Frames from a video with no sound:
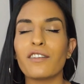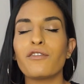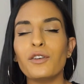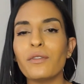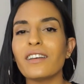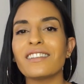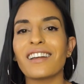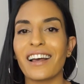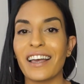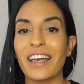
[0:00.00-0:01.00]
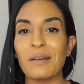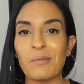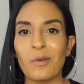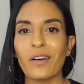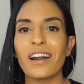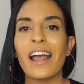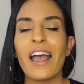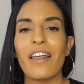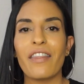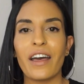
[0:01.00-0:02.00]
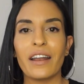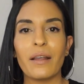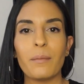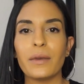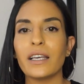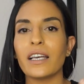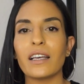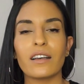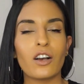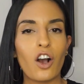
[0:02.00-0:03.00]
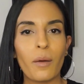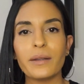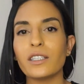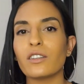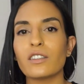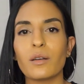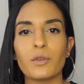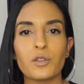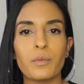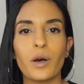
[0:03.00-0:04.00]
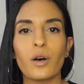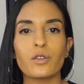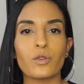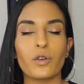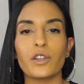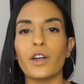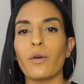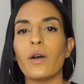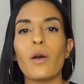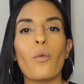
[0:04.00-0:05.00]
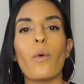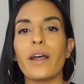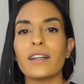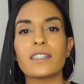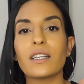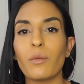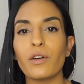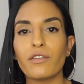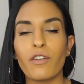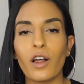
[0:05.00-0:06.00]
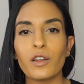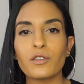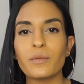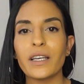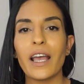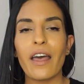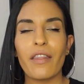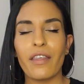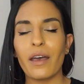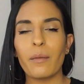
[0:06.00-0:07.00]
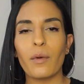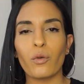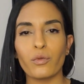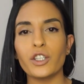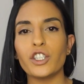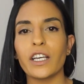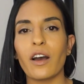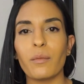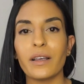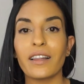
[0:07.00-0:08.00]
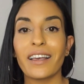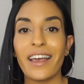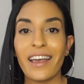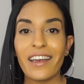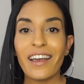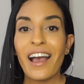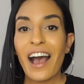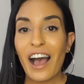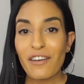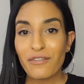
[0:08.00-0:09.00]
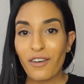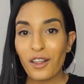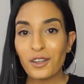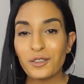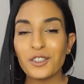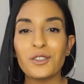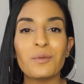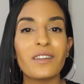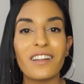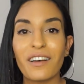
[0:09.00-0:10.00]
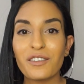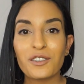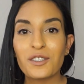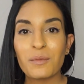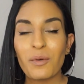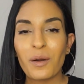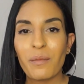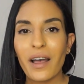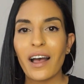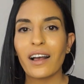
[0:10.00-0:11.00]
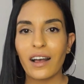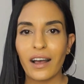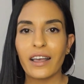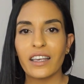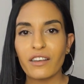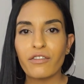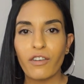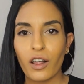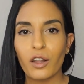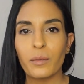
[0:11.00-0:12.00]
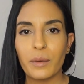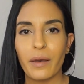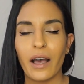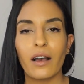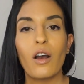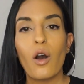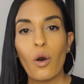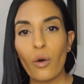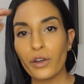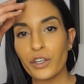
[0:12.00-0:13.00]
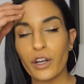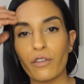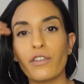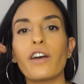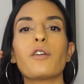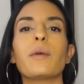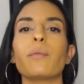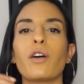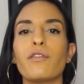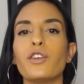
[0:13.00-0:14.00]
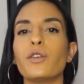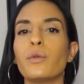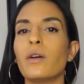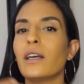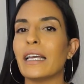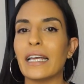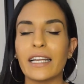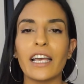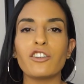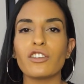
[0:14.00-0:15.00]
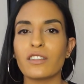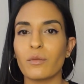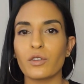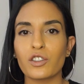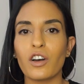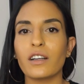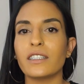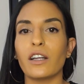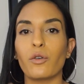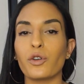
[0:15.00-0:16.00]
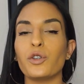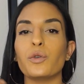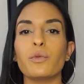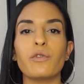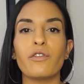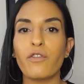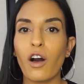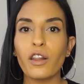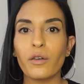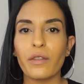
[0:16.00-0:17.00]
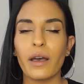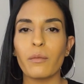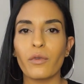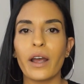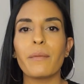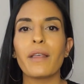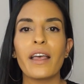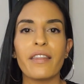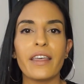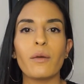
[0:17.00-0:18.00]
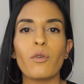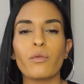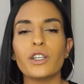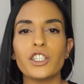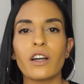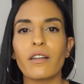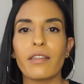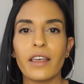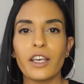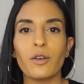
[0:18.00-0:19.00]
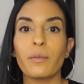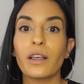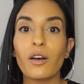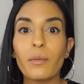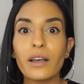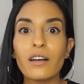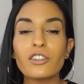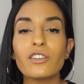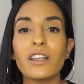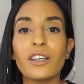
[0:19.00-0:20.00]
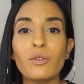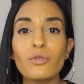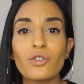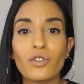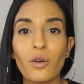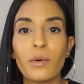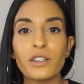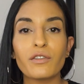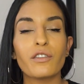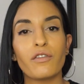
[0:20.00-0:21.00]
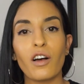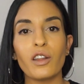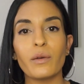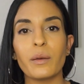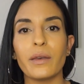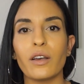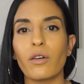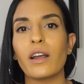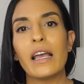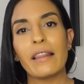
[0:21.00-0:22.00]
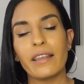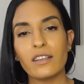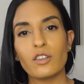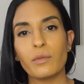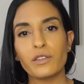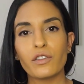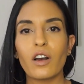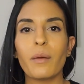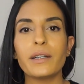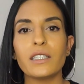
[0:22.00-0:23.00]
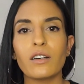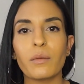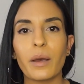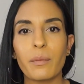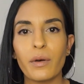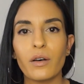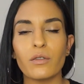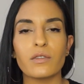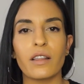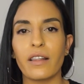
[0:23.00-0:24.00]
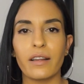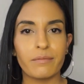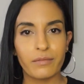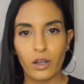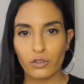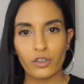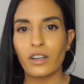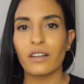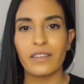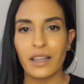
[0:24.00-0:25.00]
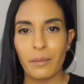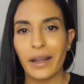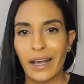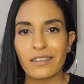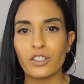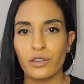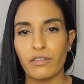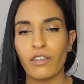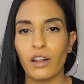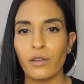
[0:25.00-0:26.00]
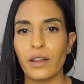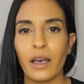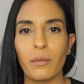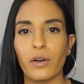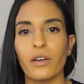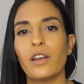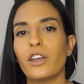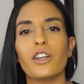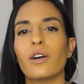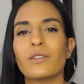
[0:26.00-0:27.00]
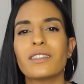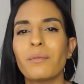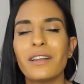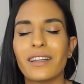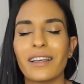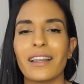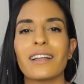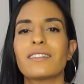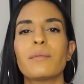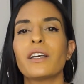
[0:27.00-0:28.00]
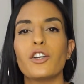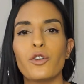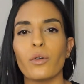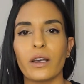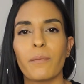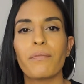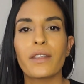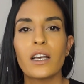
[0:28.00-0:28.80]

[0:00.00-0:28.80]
few things that I hate more than me commenting on someone's post or, when someone follows me and them reaching out and being like, hey, I followed you, would love your support back, i.e. follow me back. Or, for other people, if you engage on someone's content or you follow them, right? They will reach out and thank you and be like, oh my gosh, thank you so much for following me, or thanks so much for commenting on my post. And then alternatively, they might ask you to follow them or, something like that, something annoying.